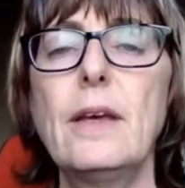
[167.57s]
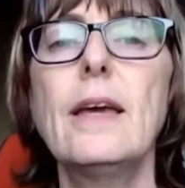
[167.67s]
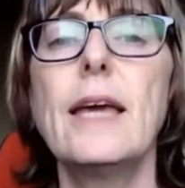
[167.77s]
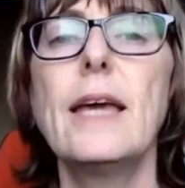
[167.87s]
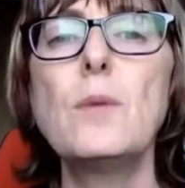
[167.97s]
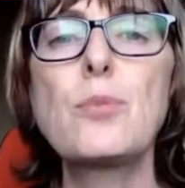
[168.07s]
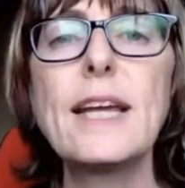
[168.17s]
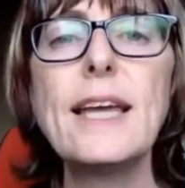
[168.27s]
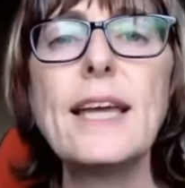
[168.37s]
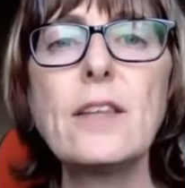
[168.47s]
In
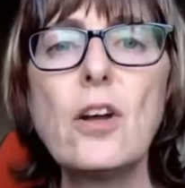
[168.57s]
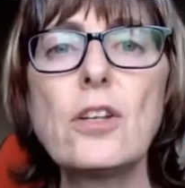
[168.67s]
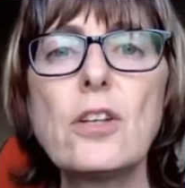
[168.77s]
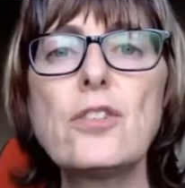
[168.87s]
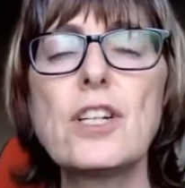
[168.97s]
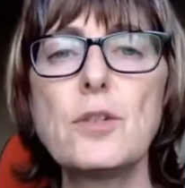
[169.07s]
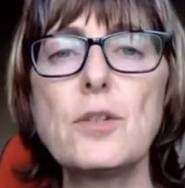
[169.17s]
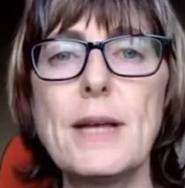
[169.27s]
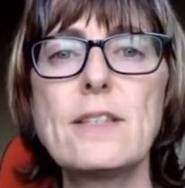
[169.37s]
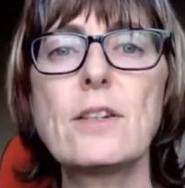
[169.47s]
bringing
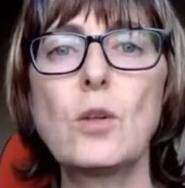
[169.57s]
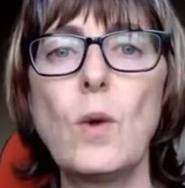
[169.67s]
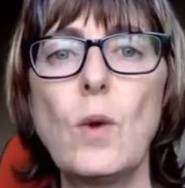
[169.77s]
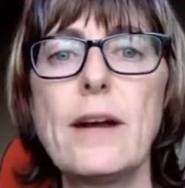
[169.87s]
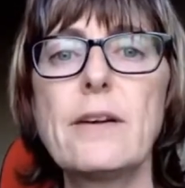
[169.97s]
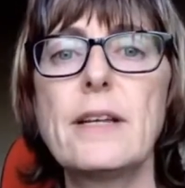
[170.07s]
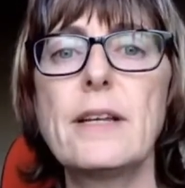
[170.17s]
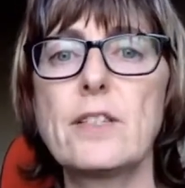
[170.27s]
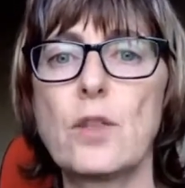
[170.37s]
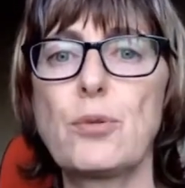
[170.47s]
non-judgmental
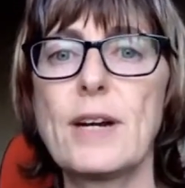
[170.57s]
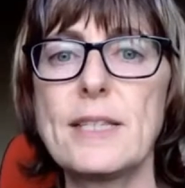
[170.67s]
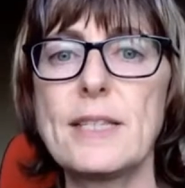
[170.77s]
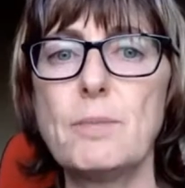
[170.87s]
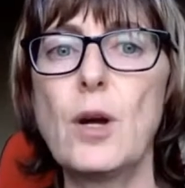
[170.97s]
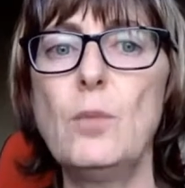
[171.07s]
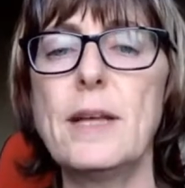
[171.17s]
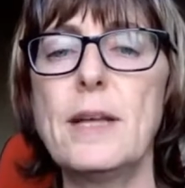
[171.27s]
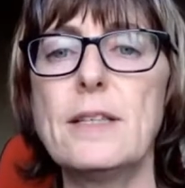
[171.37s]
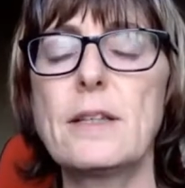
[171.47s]
awareness to the present
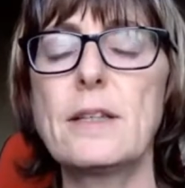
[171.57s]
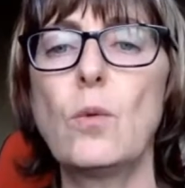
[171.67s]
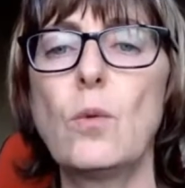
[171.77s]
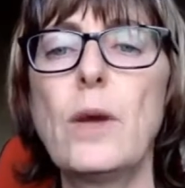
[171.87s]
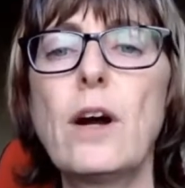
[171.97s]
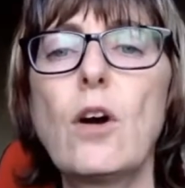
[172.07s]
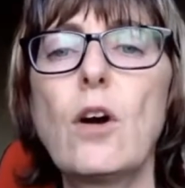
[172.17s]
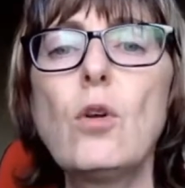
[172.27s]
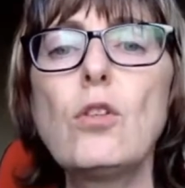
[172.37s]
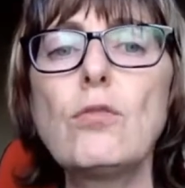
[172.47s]
moment, we are
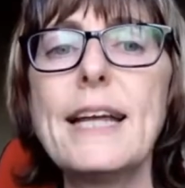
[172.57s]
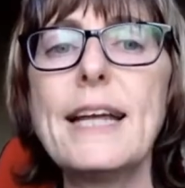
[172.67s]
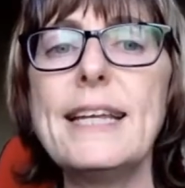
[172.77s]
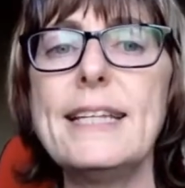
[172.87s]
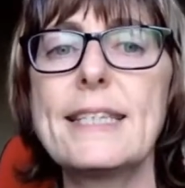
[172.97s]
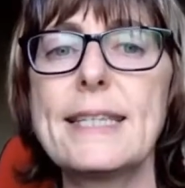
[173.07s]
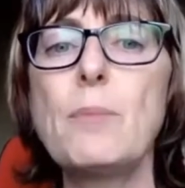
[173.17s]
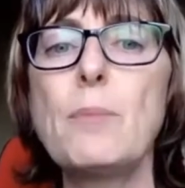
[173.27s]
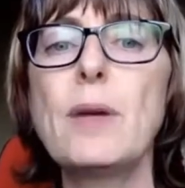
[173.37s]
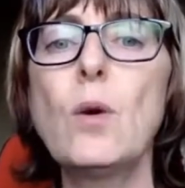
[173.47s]
already
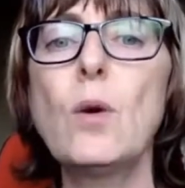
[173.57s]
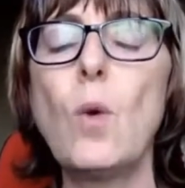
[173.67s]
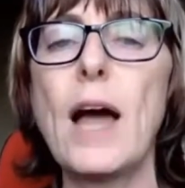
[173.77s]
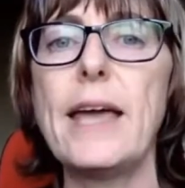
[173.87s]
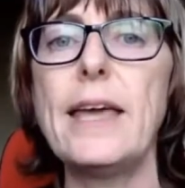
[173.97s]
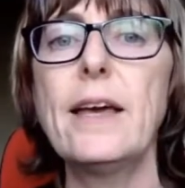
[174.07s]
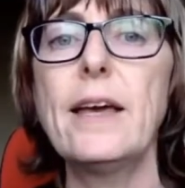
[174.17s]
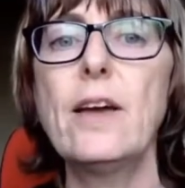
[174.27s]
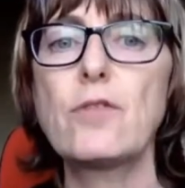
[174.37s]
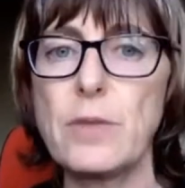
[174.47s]
stepping away
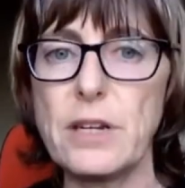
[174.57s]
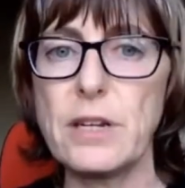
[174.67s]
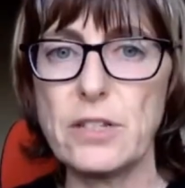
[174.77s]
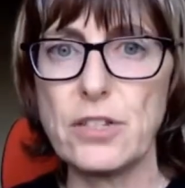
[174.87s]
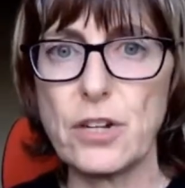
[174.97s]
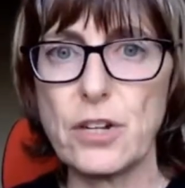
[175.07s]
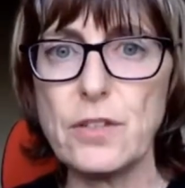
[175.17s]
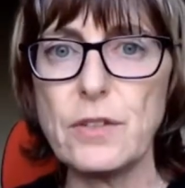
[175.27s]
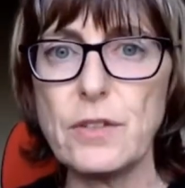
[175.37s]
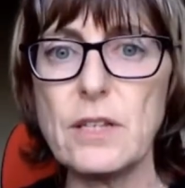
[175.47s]
from the
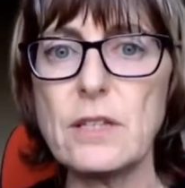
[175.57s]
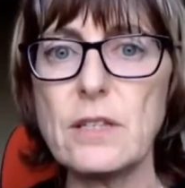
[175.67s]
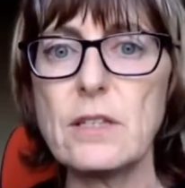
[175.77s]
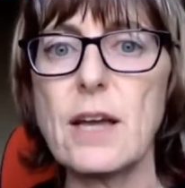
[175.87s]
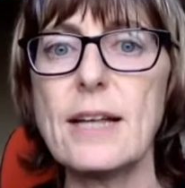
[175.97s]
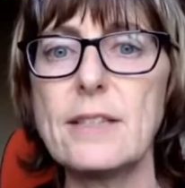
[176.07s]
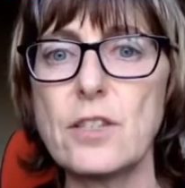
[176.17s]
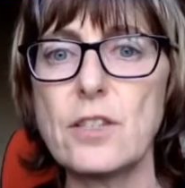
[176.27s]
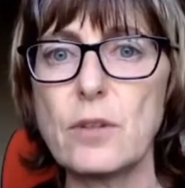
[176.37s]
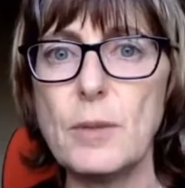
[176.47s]
discursiveness and
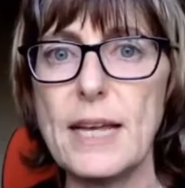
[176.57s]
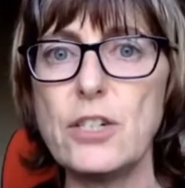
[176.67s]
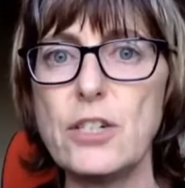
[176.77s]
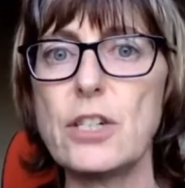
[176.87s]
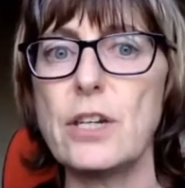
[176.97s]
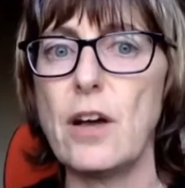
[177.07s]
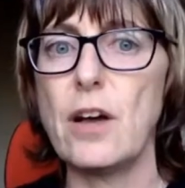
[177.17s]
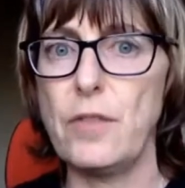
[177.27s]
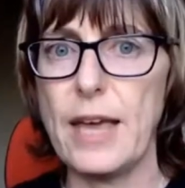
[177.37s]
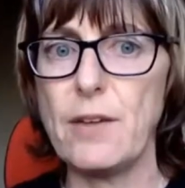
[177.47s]
discrimination
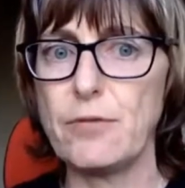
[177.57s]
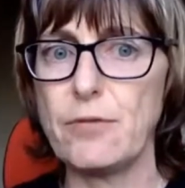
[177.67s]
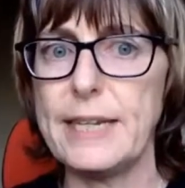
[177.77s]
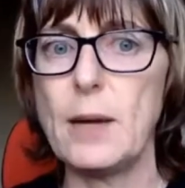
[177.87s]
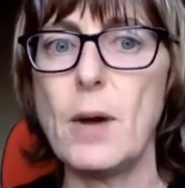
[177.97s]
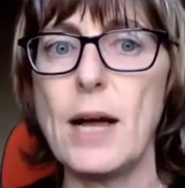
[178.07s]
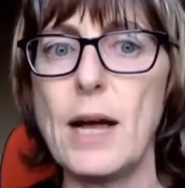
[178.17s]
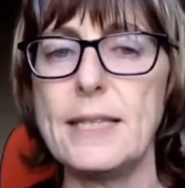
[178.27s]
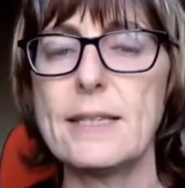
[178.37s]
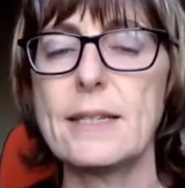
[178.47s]
of the everyday mind.